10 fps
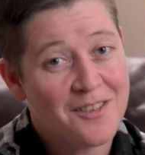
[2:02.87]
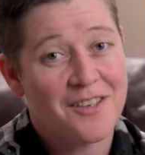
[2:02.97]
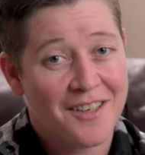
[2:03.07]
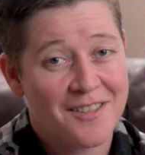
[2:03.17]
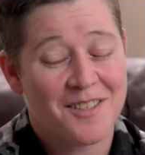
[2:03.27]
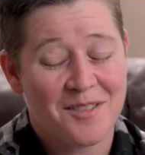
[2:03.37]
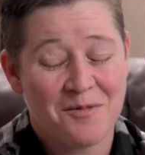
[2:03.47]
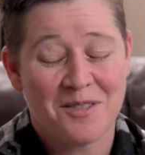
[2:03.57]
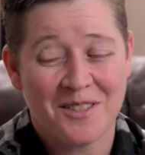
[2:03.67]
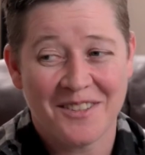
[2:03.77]
of sex as a
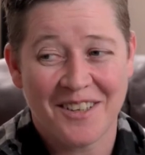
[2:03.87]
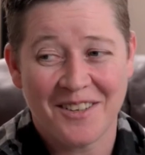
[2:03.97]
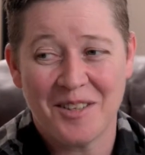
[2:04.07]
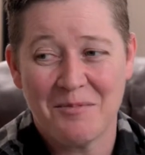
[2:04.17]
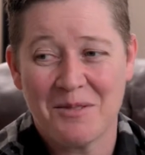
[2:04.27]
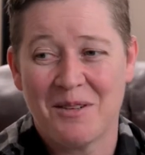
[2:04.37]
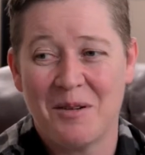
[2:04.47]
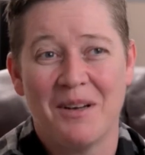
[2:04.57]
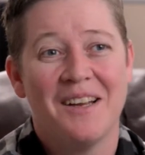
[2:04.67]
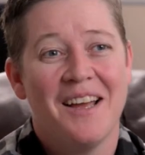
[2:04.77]
result of that column as well,
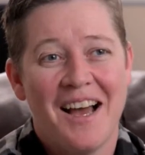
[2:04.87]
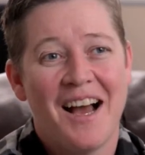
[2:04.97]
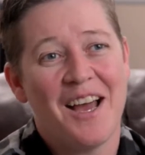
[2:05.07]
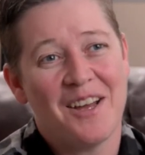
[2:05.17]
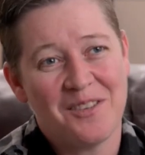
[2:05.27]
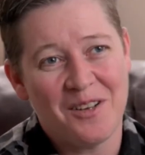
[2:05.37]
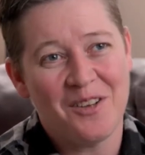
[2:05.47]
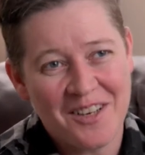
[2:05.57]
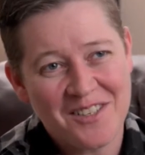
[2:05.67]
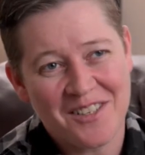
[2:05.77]
but I had a
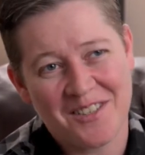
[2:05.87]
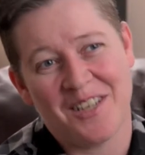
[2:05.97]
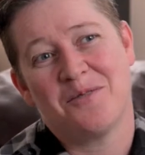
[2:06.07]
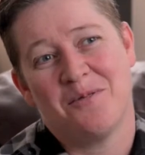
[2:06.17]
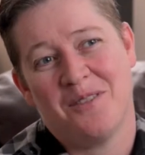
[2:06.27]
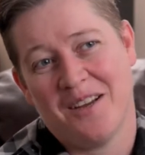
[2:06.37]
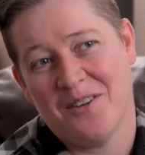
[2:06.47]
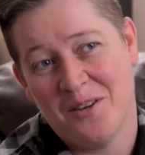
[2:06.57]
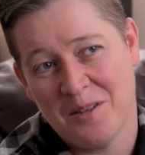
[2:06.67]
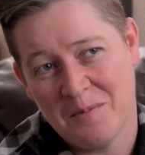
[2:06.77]
lot of success with that
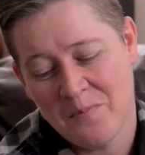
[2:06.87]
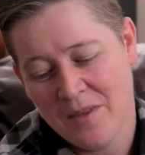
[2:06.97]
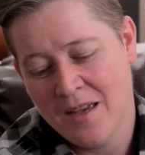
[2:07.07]
column.